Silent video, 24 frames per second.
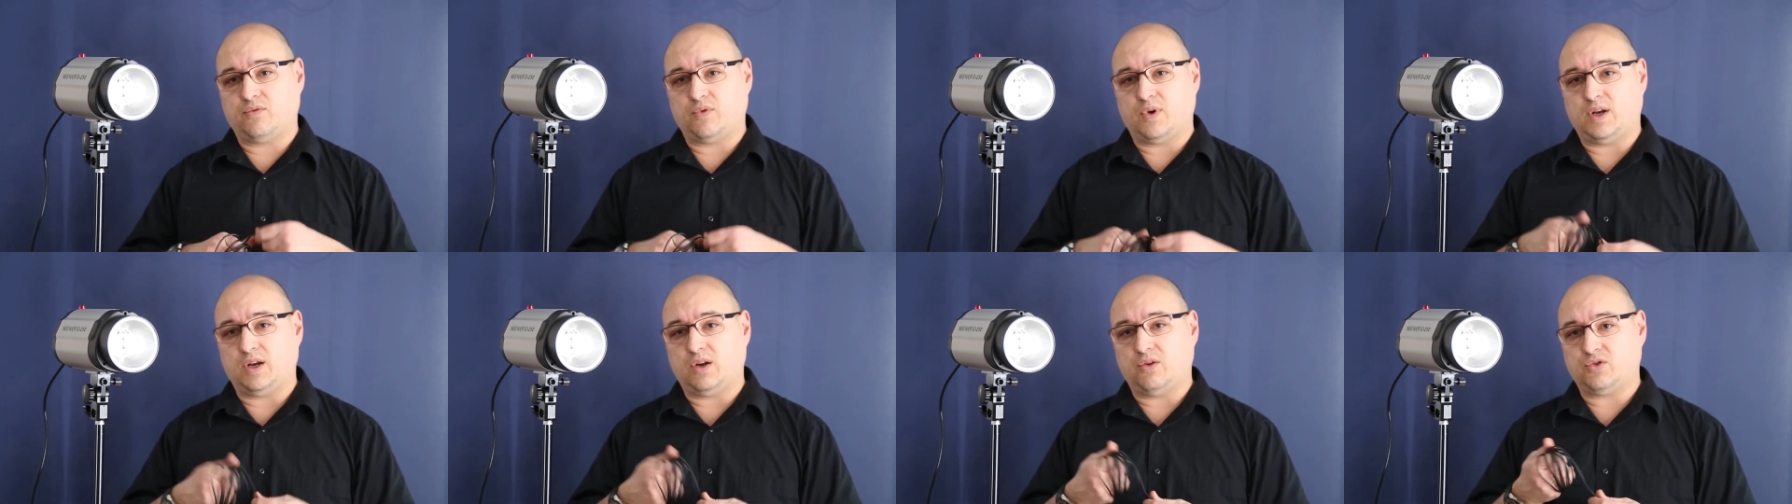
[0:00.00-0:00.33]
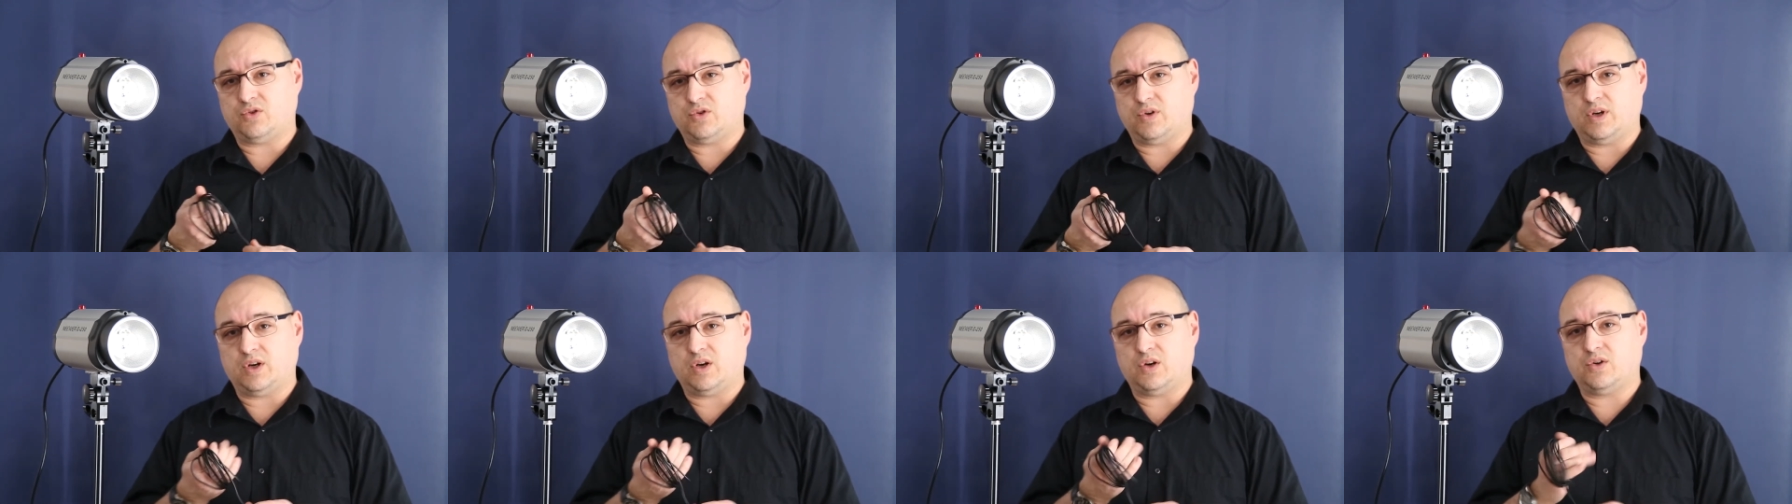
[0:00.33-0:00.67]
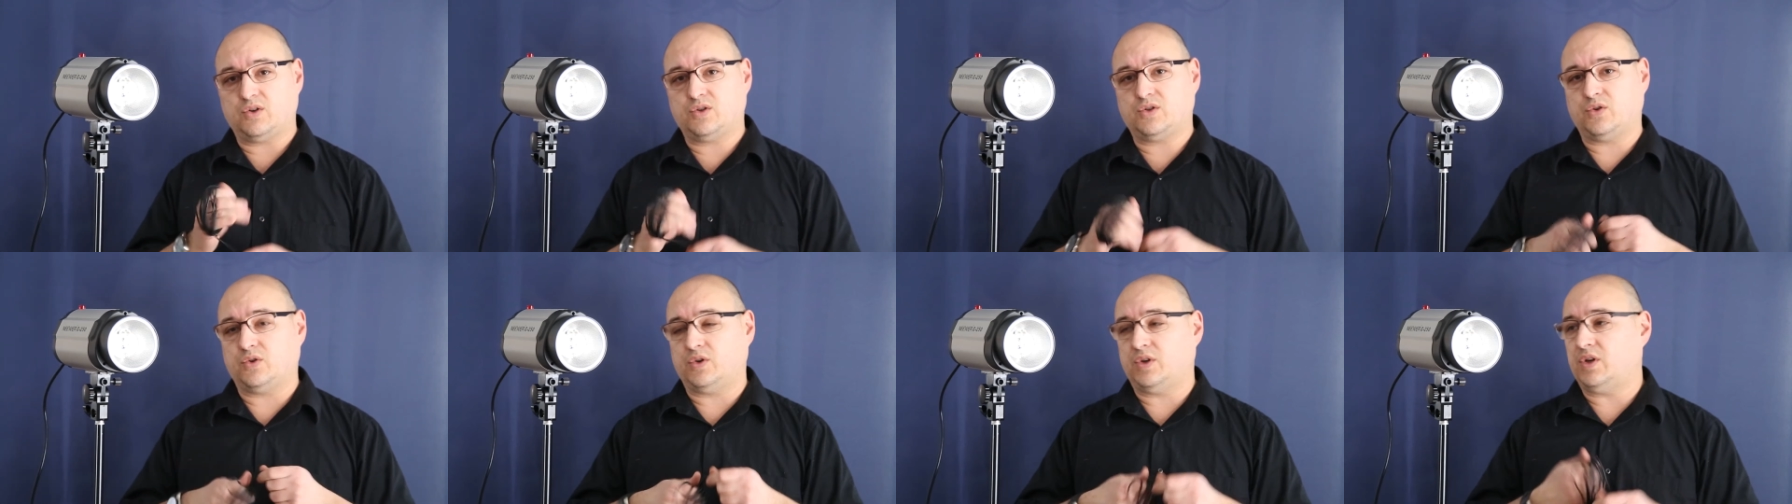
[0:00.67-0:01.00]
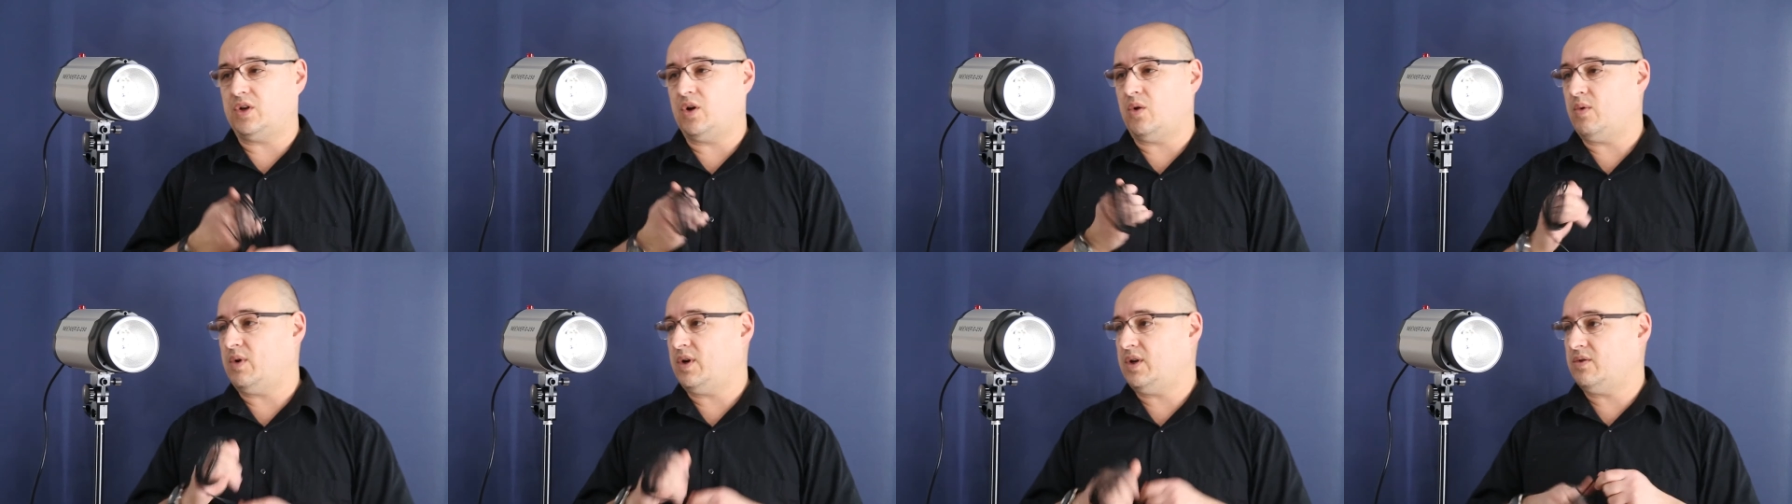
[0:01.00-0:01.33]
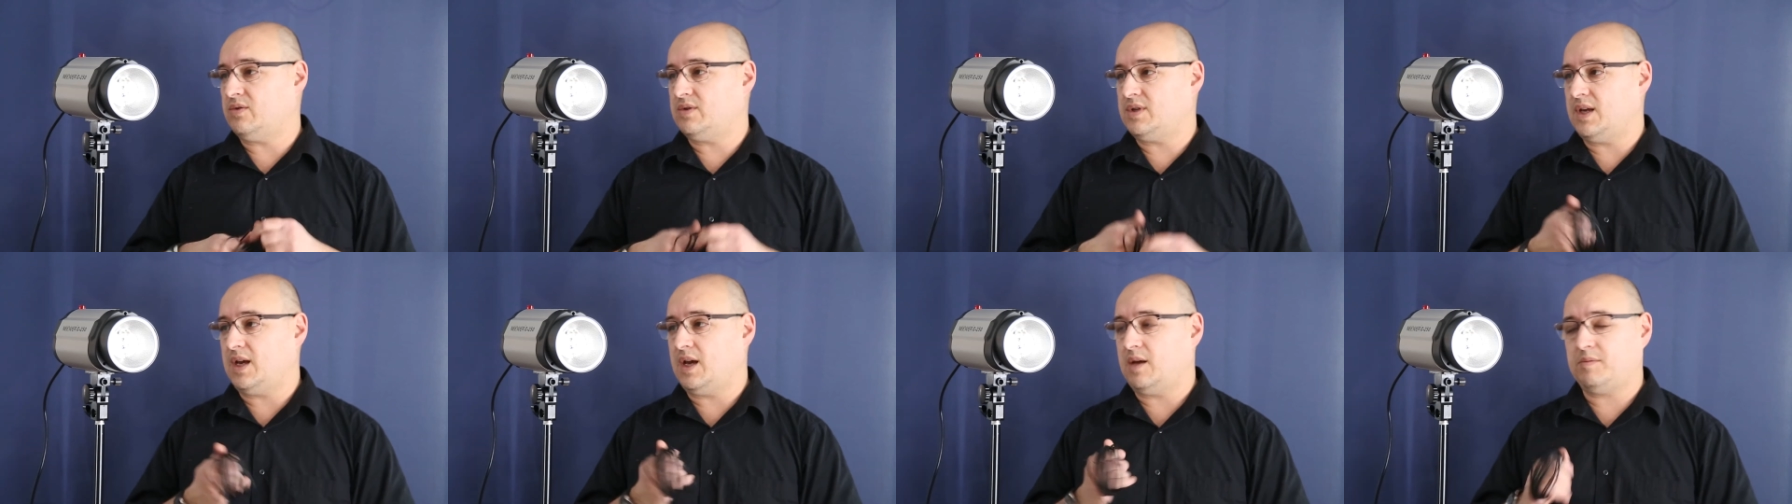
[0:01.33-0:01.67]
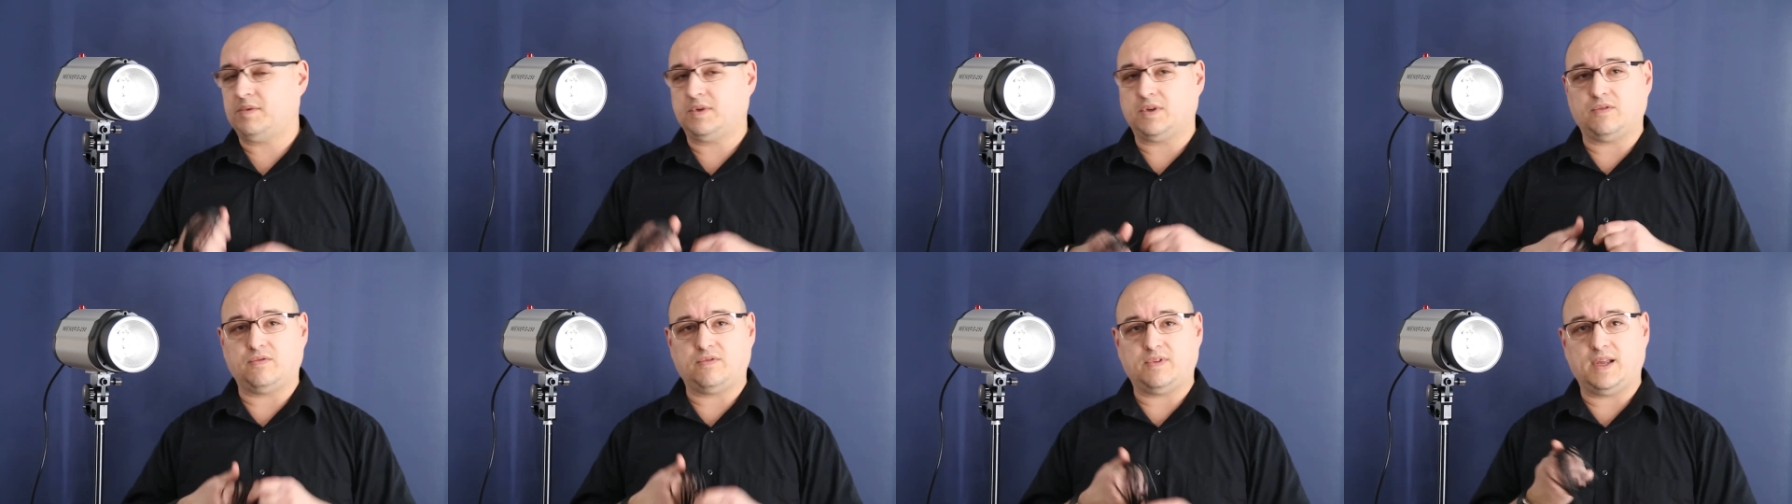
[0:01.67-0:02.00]
radio triggers or you don't want to use the
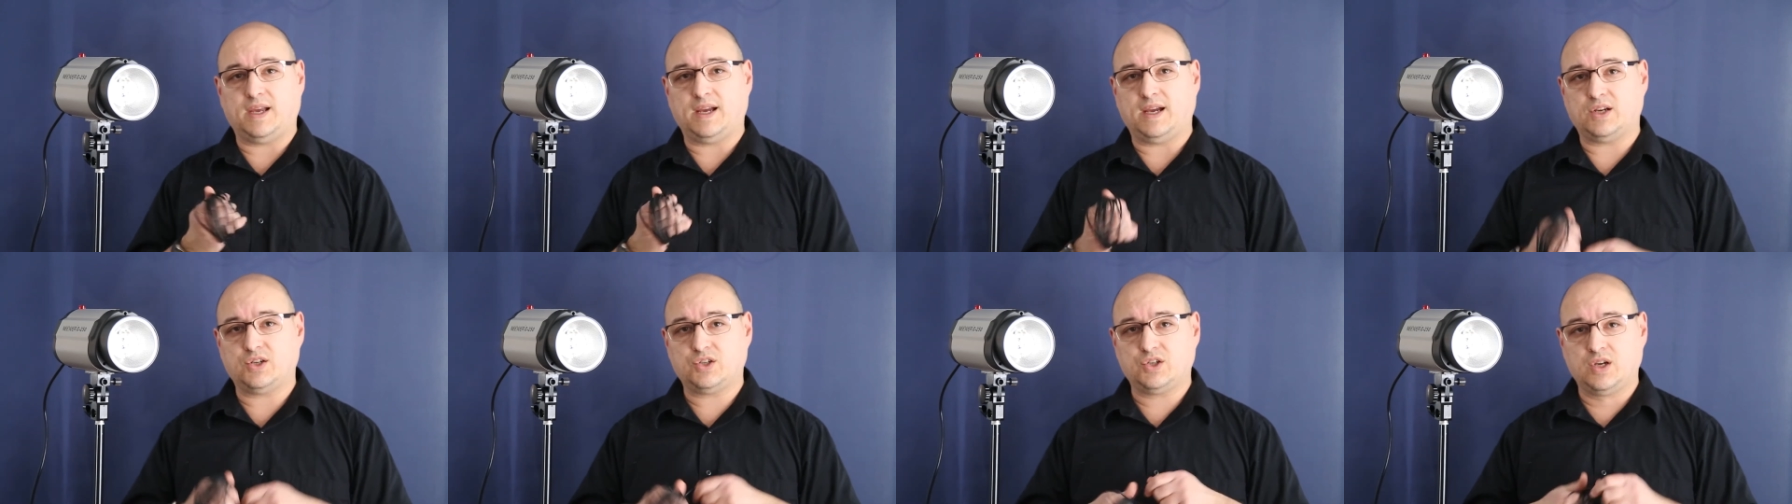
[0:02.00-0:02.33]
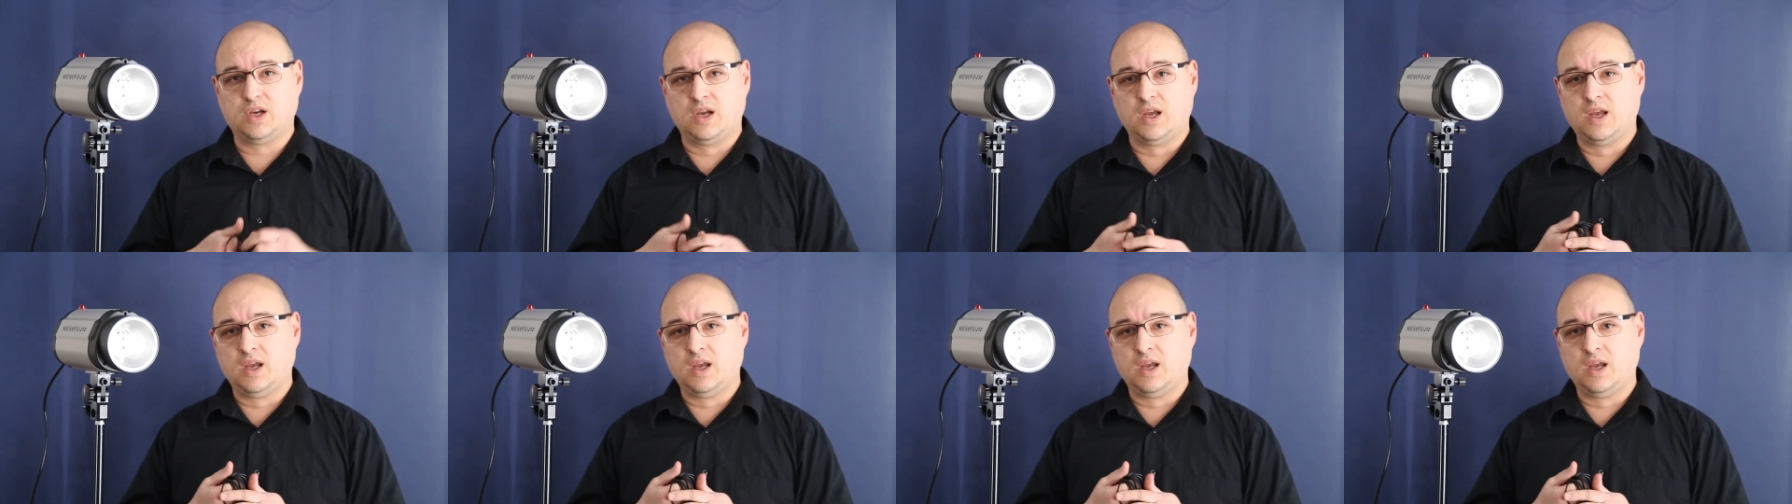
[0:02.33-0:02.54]
optical flash,